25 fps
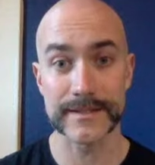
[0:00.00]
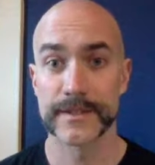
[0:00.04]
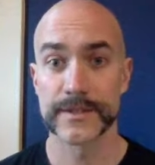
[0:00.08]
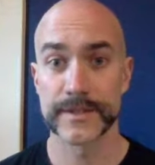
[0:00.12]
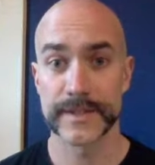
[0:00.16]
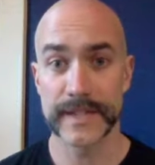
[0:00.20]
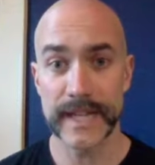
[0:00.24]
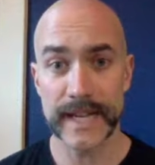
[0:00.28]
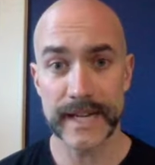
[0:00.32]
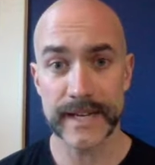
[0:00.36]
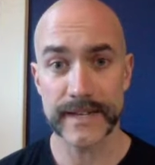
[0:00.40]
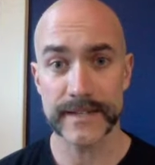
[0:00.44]
So
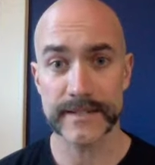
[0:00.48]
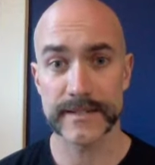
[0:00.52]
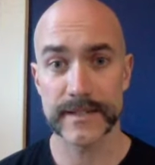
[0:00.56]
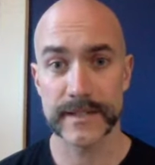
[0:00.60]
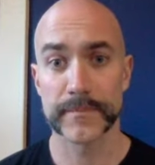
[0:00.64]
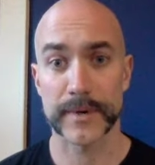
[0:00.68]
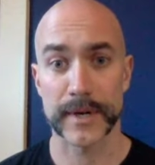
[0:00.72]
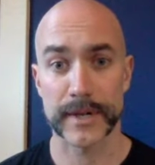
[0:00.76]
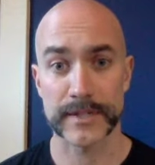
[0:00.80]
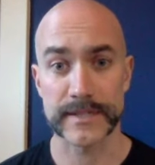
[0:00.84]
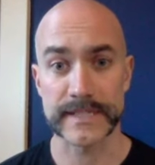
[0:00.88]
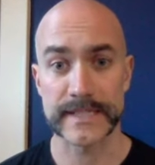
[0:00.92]
next,
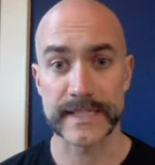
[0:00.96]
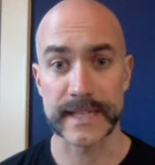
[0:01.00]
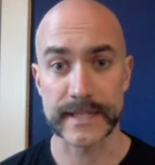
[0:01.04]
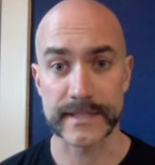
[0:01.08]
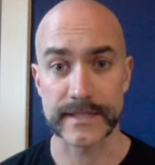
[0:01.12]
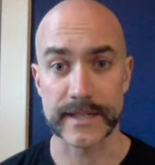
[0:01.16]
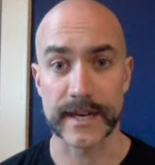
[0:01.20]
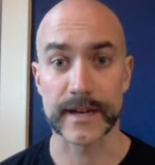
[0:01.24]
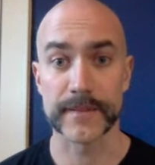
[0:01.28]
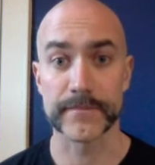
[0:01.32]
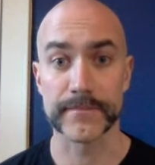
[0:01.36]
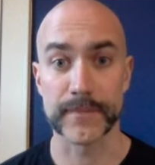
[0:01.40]
Berkeley takes
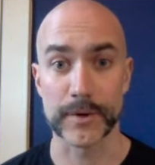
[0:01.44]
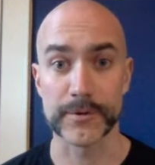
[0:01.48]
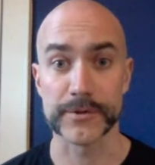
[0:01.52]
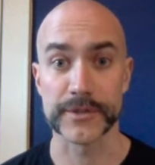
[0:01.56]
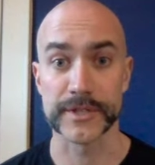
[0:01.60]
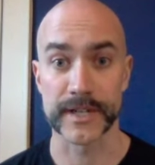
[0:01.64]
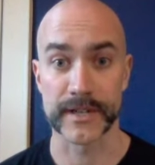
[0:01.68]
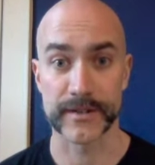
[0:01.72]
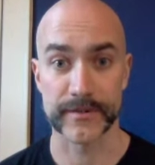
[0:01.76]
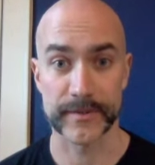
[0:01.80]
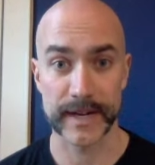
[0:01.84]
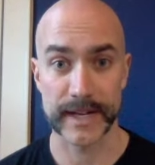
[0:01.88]
on motion
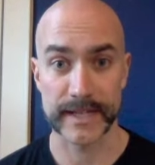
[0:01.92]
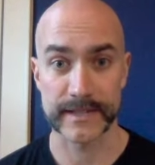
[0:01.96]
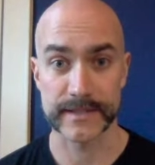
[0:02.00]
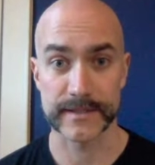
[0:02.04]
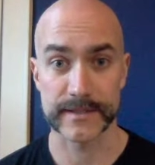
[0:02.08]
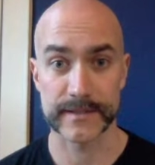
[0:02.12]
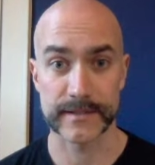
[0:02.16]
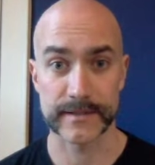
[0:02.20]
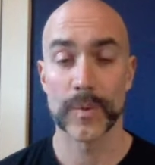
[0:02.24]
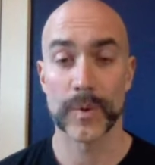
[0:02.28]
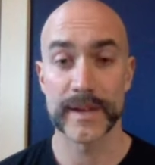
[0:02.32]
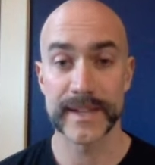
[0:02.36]
and
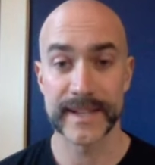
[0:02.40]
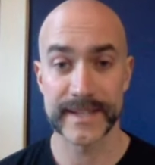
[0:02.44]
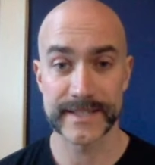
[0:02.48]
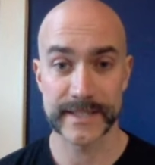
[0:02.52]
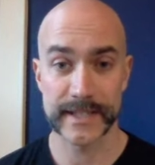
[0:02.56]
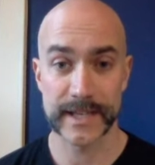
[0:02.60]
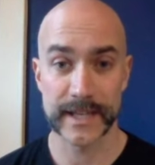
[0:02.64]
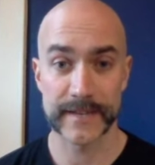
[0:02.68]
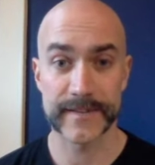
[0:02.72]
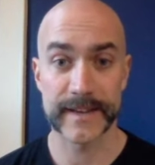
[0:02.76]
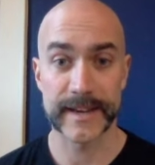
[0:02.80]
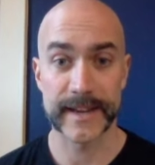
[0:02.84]
rest. While he doesn't
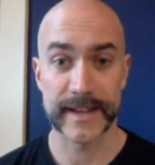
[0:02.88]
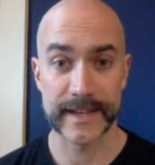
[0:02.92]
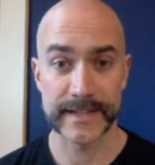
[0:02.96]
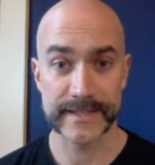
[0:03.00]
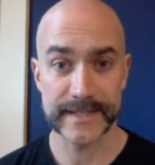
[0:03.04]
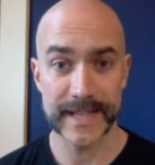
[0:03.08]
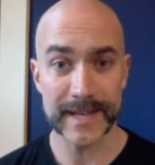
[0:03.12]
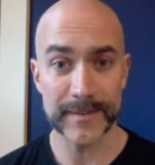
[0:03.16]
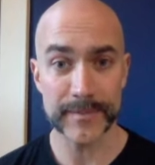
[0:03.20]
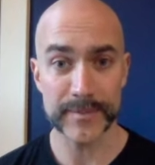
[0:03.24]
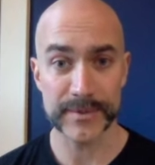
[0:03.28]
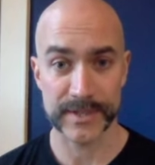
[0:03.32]
give any
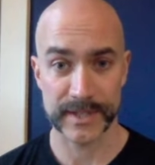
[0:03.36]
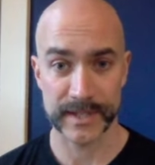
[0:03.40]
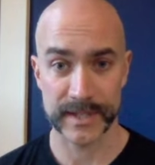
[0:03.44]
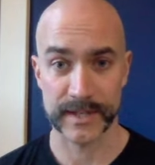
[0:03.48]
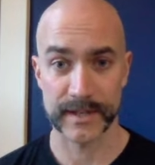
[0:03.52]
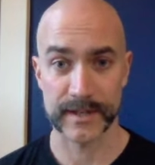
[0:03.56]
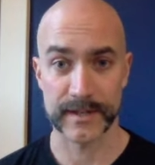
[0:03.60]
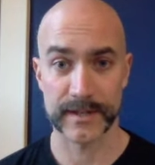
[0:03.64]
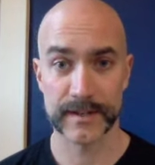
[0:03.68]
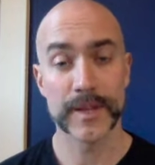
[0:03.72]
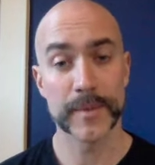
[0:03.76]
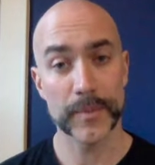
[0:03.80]
examples
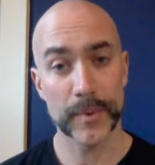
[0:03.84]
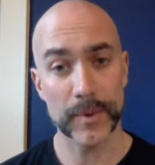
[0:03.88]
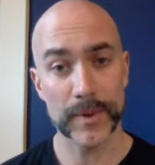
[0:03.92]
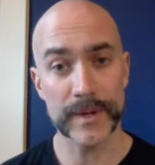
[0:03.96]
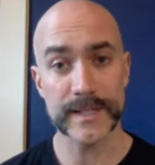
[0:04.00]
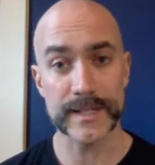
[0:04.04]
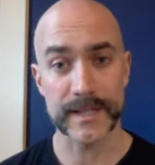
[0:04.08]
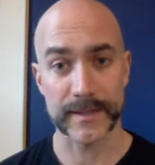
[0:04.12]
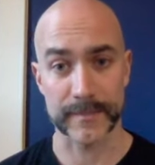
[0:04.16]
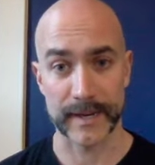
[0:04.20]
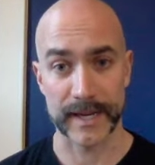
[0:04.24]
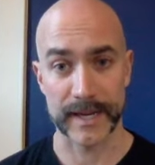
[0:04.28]
here, the point
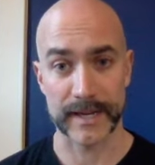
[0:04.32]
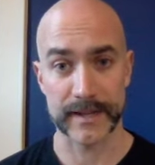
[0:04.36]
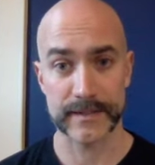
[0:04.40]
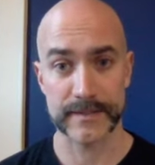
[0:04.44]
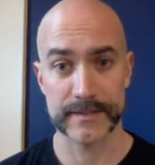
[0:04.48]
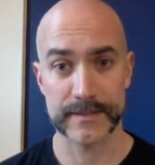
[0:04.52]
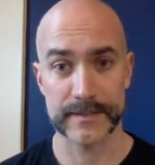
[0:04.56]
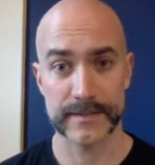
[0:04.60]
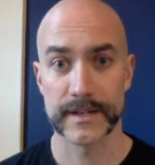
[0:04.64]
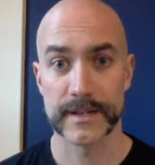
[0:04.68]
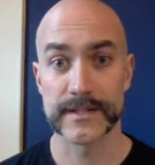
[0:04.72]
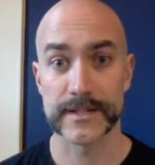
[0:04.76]
he
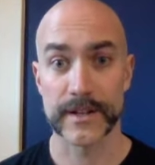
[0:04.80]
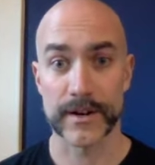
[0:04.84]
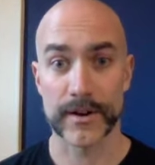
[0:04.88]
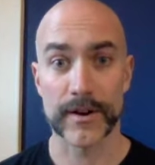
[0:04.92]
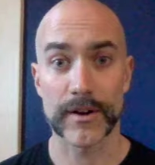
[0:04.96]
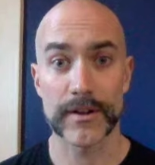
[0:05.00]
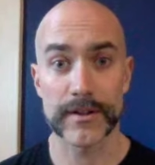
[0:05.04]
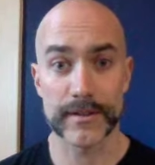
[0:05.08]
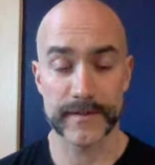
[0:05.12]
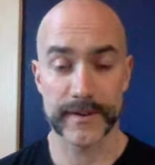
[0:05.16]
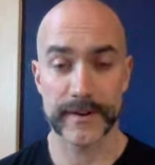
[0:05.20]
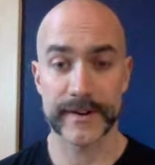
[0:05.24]
makes is that
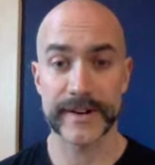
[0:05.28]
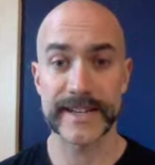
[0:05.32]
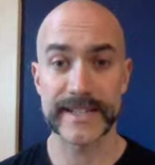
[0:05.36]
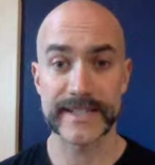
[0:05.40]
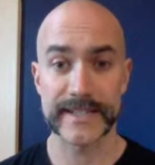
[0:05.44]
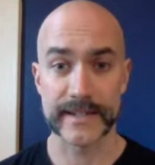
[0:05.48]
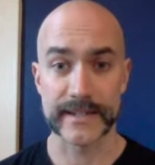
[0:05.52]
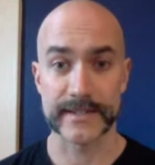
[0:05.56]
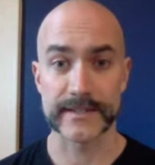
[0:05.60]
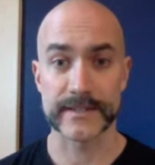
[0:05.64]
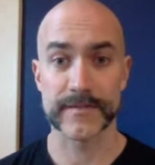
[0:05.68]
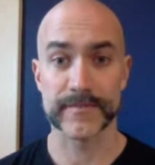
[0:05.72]
all of our
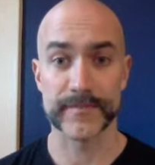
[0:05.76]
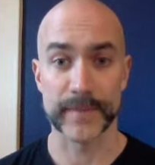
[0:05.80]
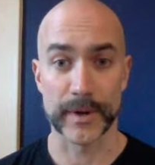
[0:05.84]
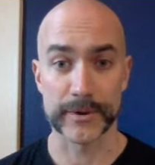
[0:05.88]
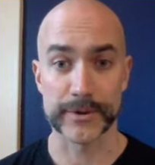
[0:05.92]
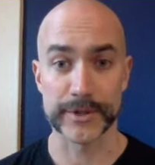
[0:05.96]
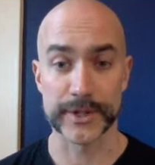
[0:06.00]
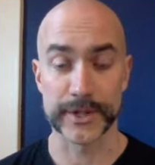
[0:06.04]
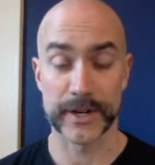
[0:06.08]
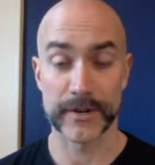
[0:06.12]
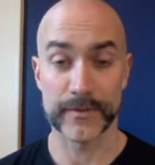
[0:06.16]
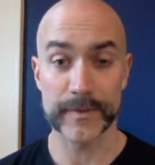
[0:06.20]
ideas of
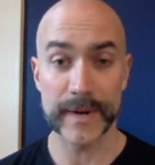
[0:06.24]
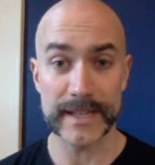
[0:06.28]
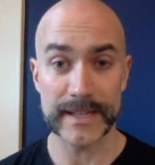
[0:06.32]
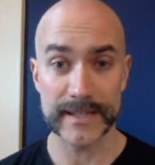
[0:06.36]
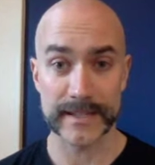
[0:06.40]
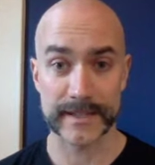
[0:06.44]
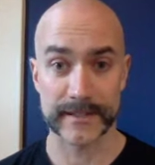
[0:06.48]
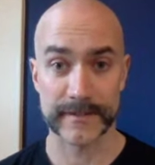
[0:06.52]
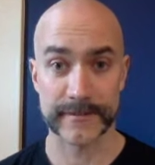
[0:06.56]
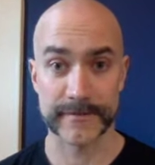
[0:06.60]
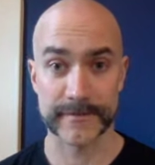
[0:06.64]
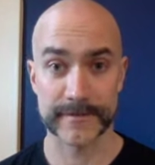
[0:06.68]
motion are
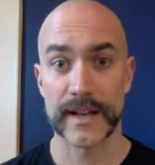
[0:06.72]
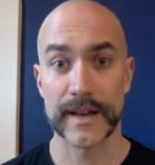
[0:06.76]
relative.